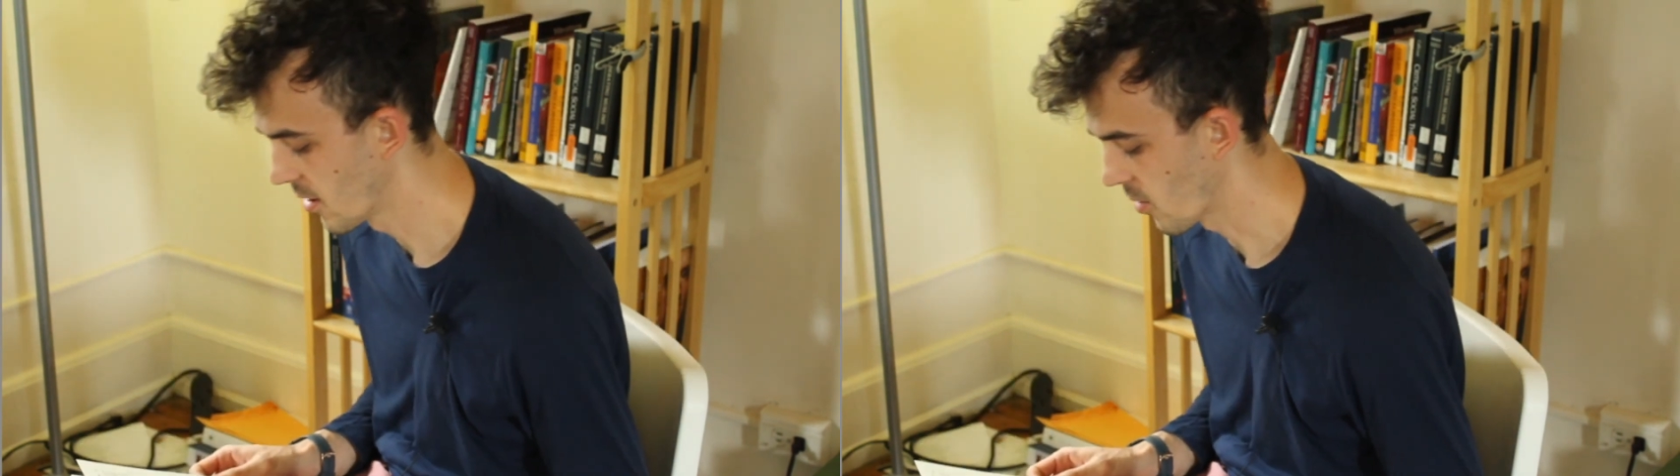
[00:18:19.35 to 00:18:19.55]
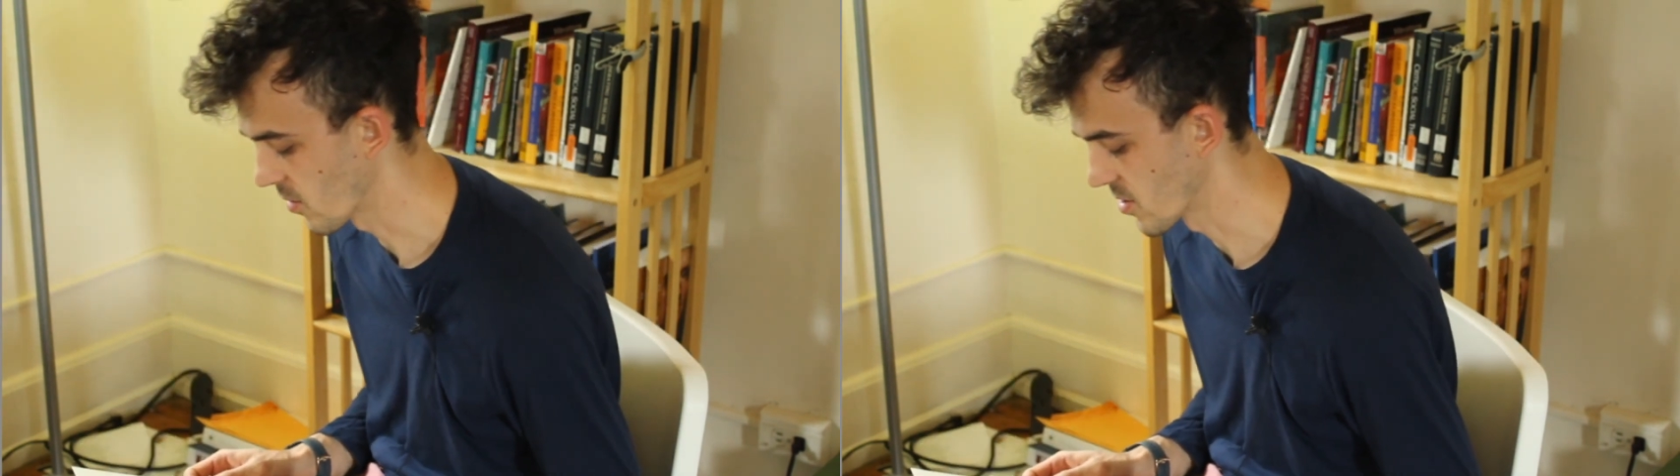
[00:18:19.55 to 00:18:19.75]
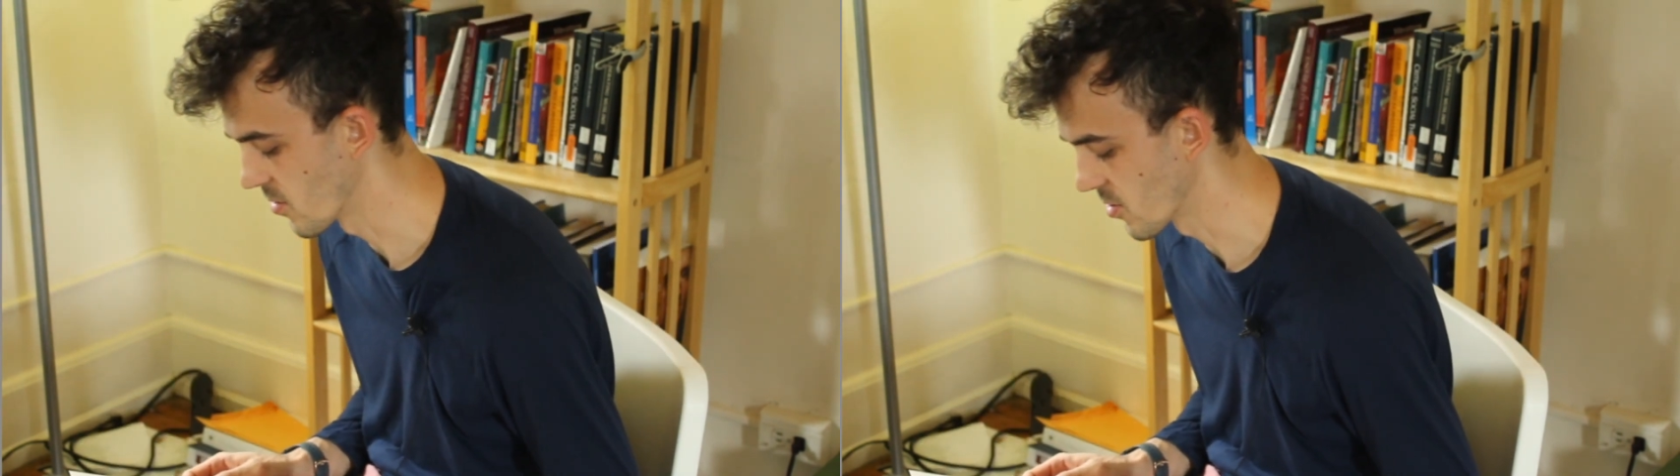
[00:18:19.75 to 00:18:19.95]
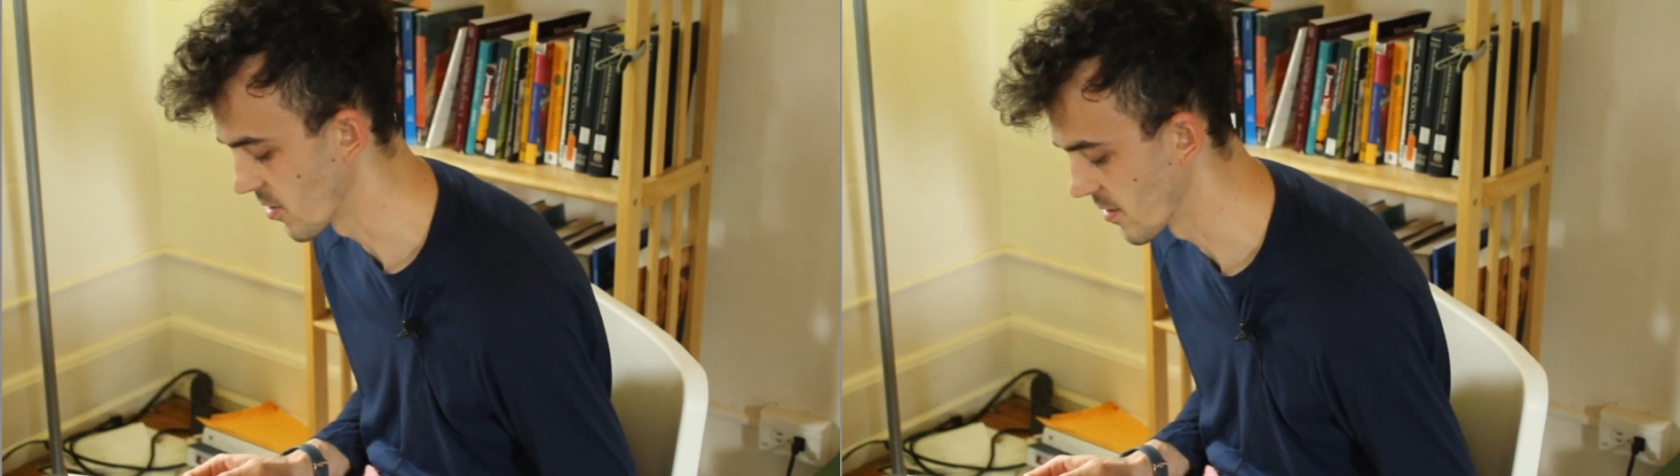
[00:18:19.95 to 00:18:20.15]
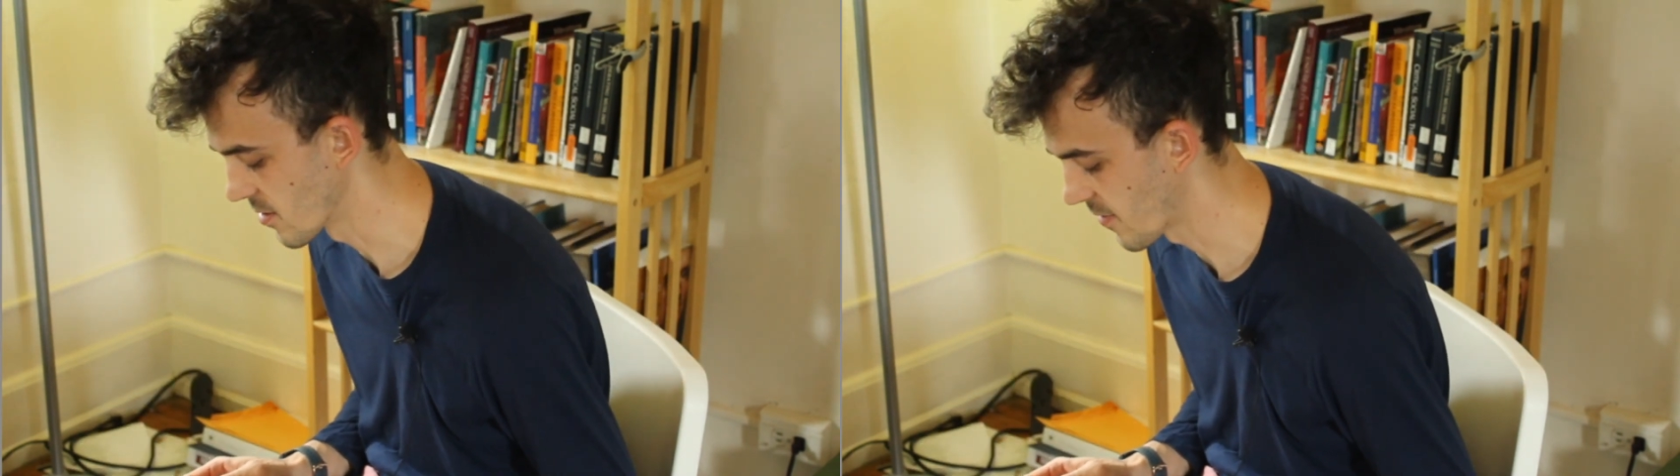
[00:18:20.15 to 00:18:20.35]
or
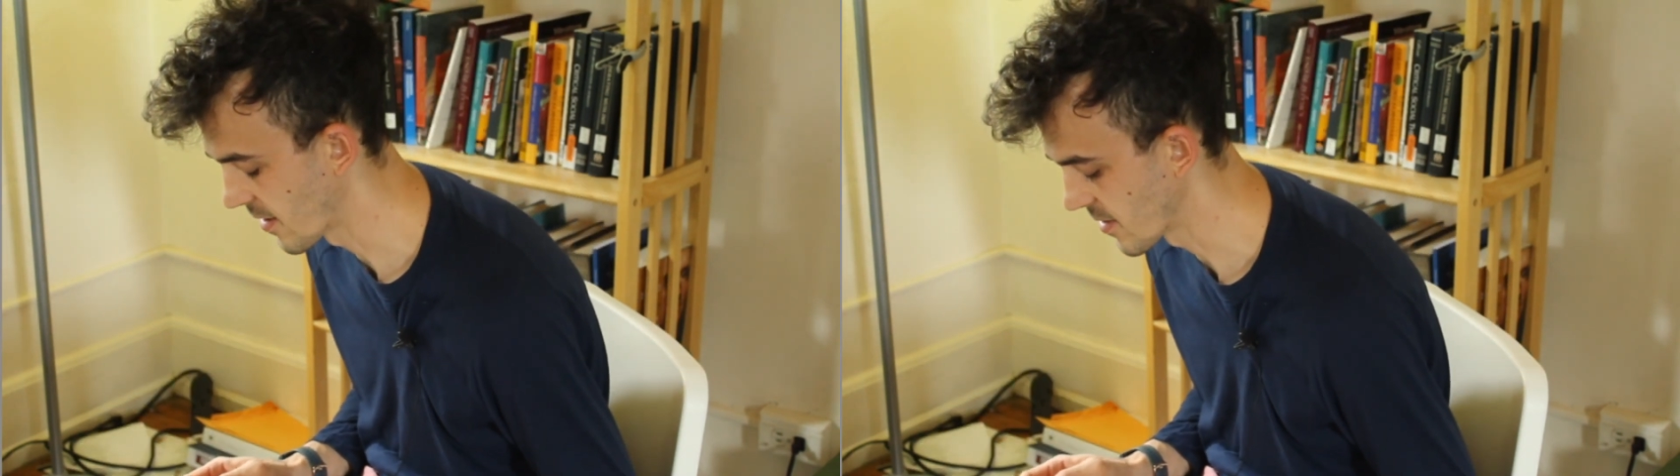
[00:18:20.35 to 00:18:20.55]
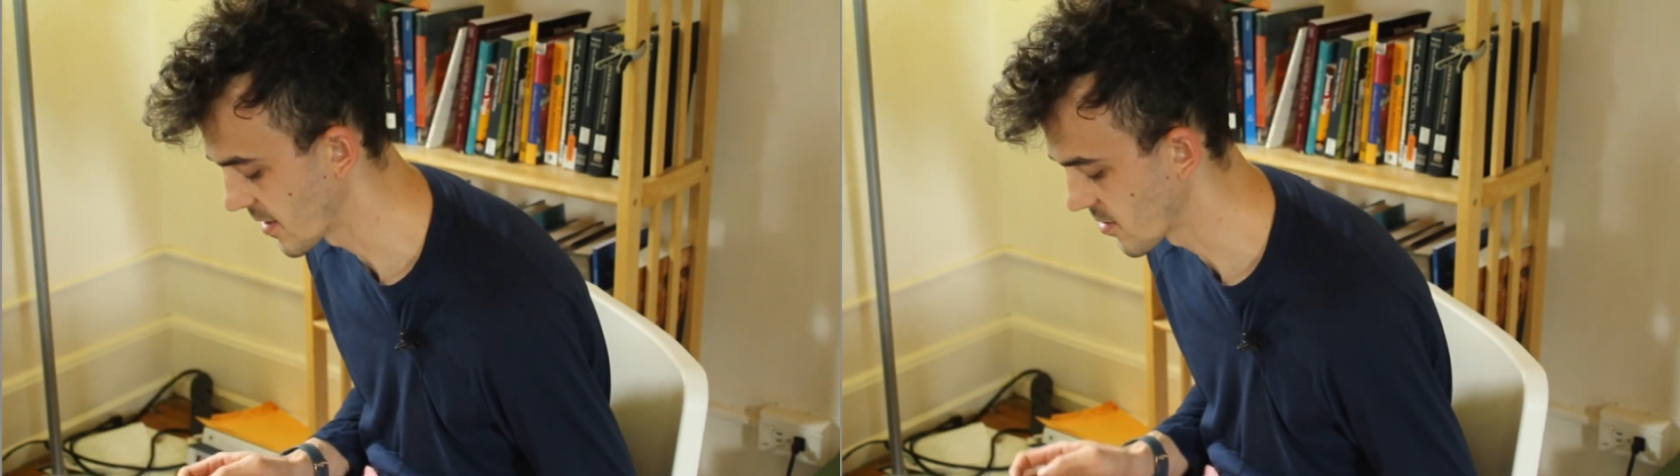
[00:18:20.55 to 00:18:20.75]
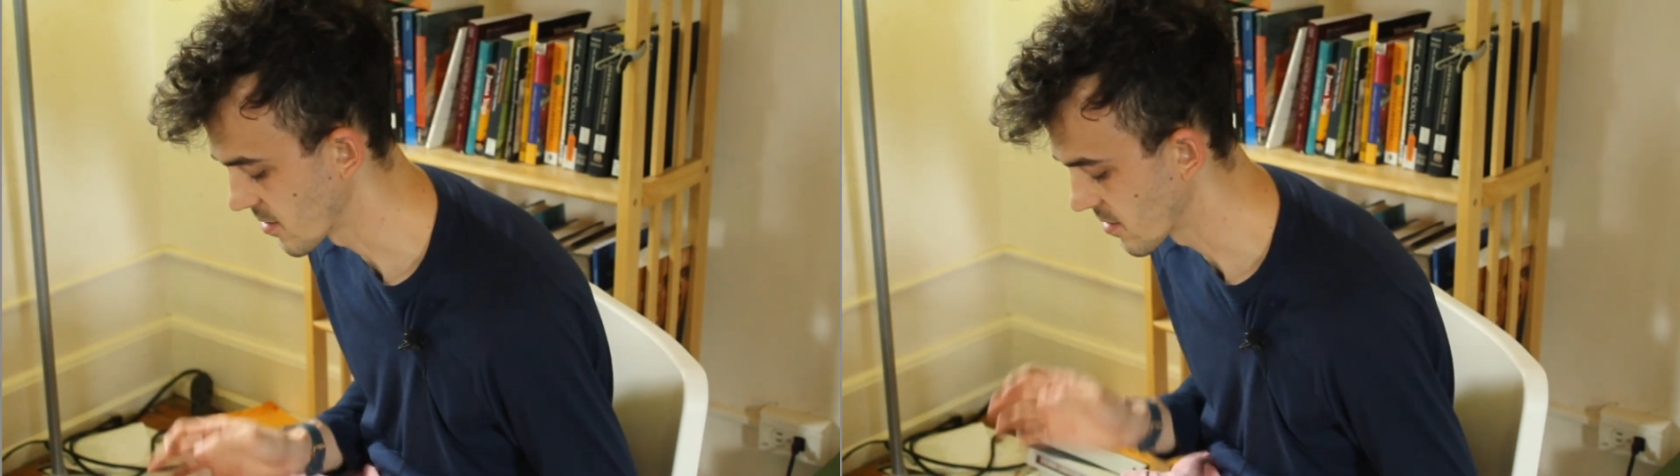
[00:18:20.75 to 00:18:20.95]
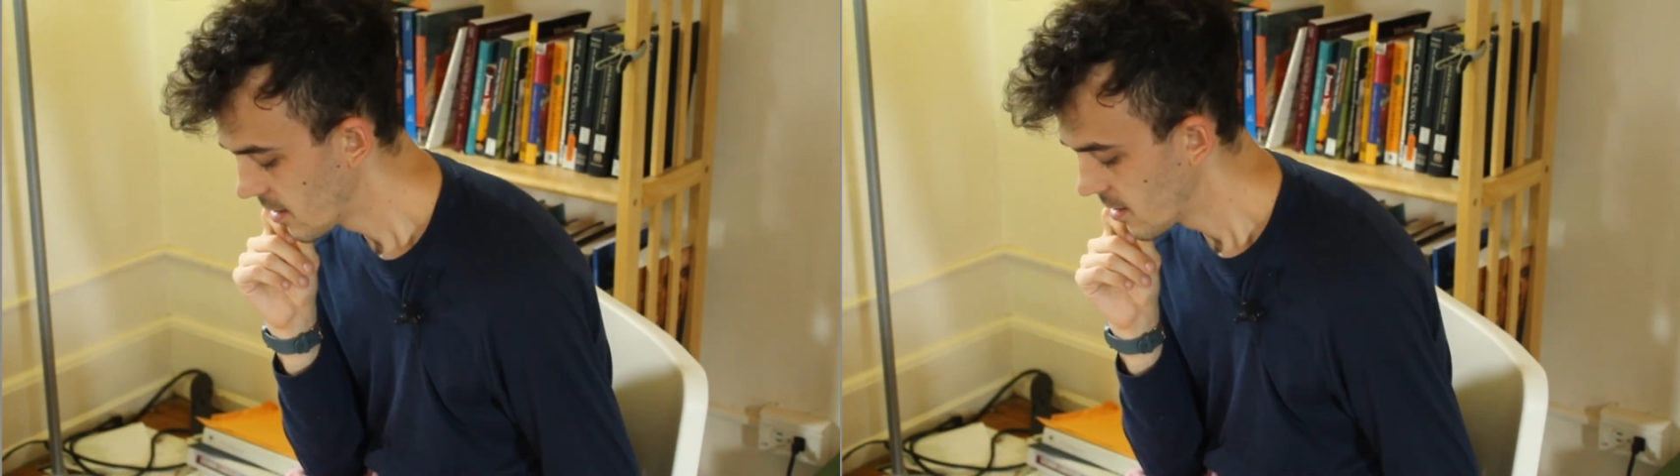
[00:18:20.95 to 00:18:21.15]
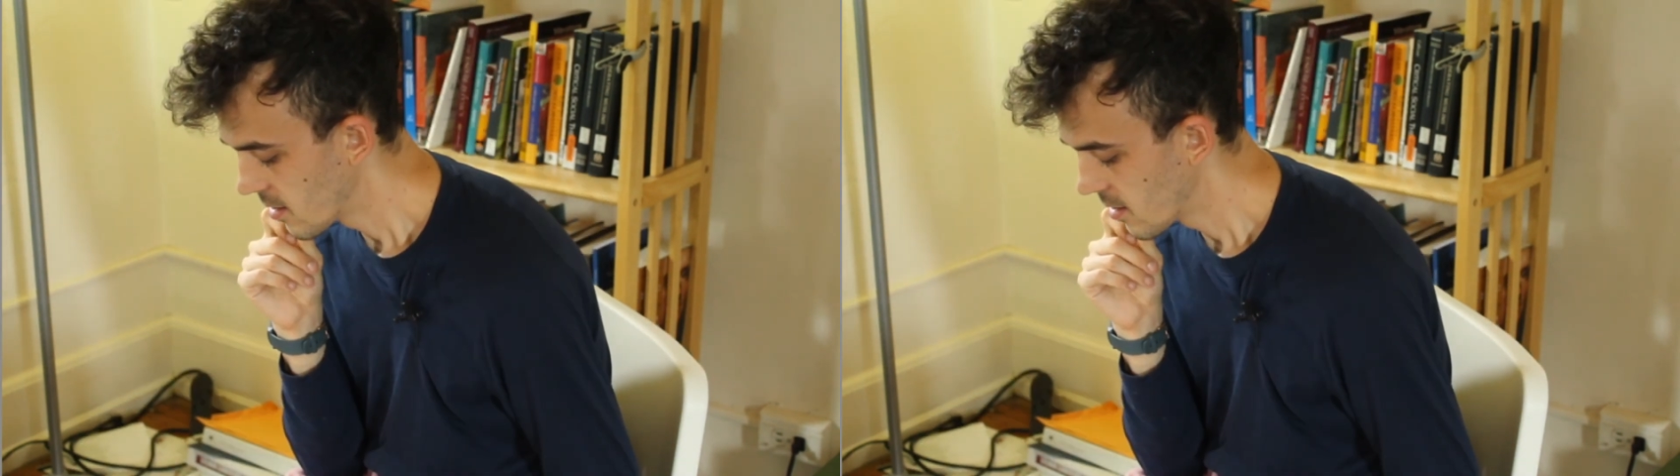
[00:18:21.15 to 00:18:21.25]
socialist foundations.